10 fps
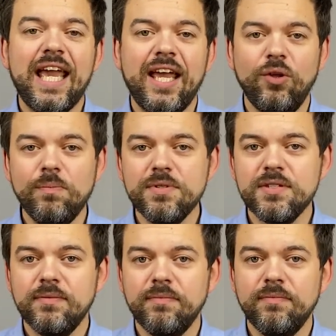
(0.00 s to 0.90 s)
helps.
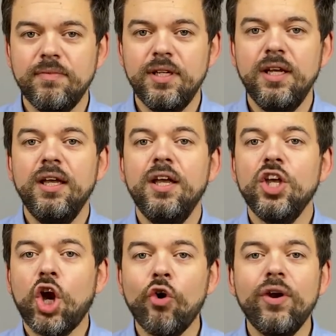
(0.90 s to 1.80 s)

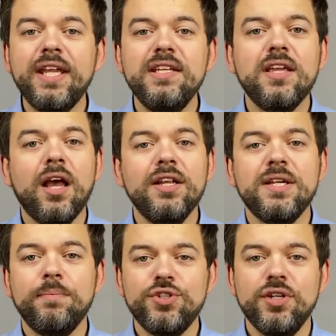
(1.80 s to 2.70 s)
Correlated colour
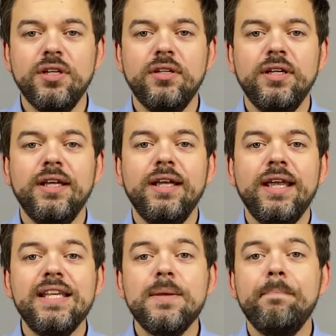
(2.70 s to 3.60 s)
temperature
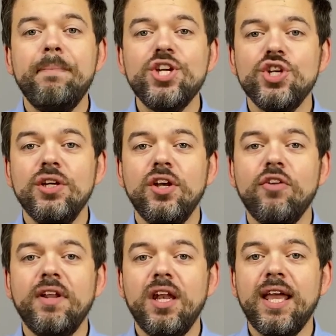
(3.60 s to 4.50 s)
is a measure of
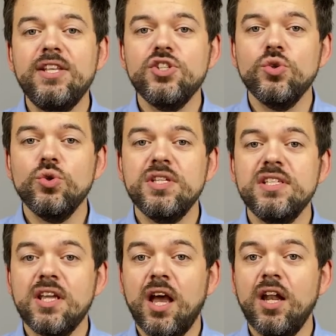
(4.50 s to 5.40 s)
a light source's
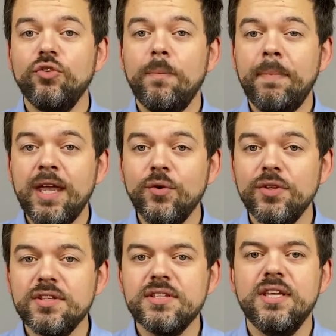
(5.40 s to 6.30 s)
colour
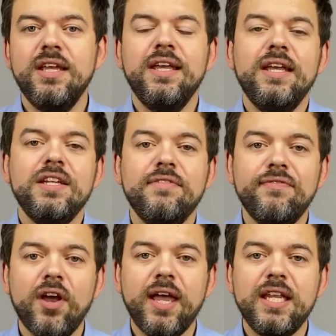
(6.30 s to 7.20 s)
appearance
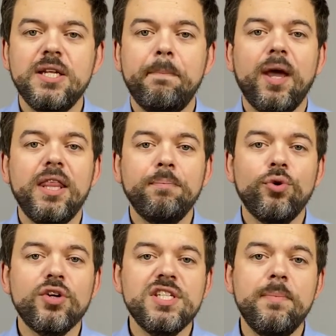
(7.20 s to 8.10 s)
defined by the
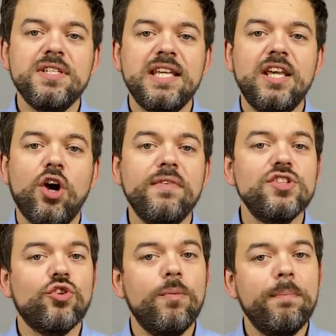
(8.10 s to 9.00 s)
proximity of its
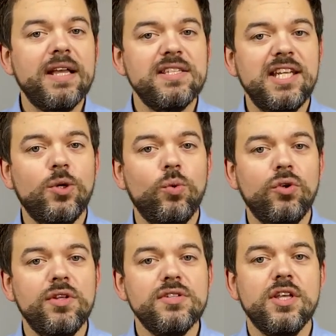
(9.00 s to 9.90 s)
chromaticity
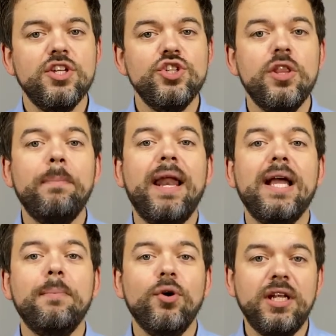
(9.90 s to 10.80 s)
coordinates to the
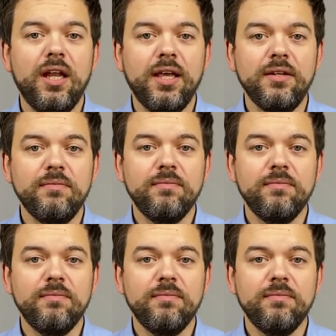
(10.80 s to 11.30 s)
black body line,